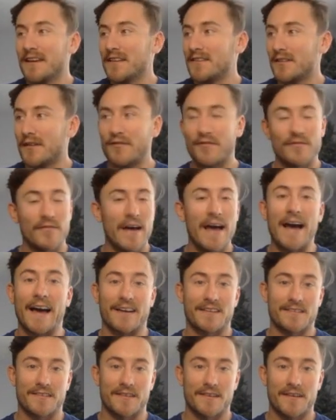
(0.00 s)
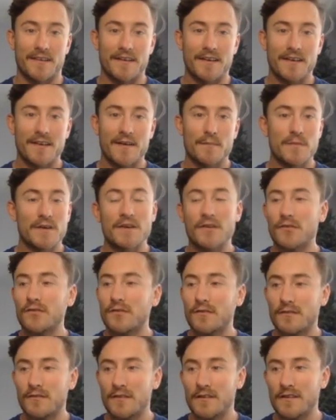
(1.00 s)
a fact,
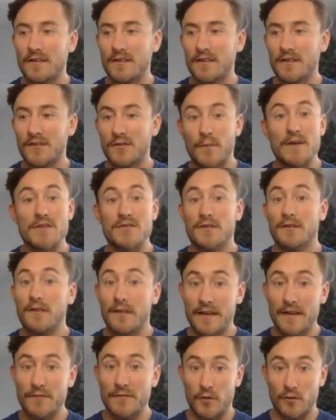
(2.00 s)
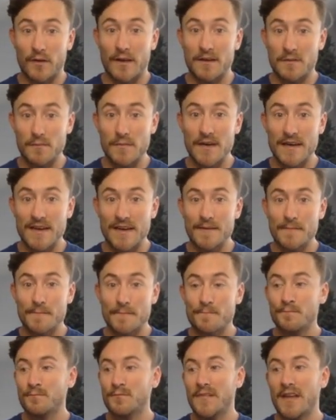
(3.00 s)
because especially if you're like me
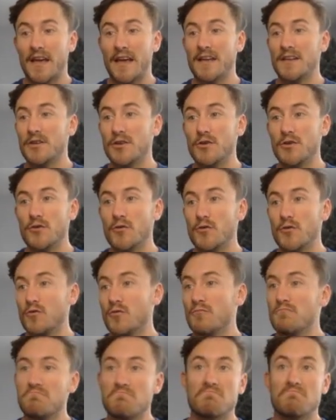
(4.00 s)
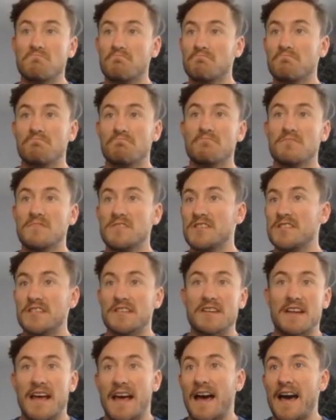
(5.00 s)
and you
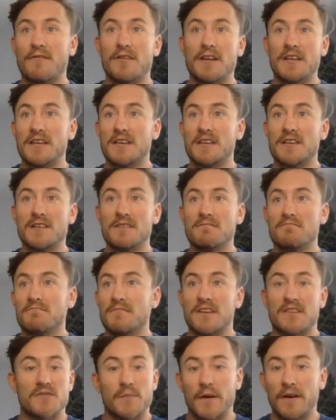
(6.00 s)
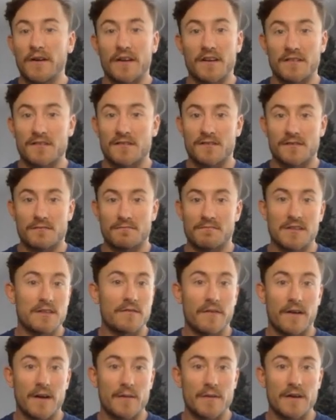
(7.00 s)
didn't have any experience in the
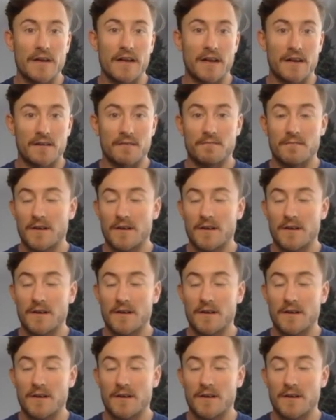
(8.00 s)
very beginning,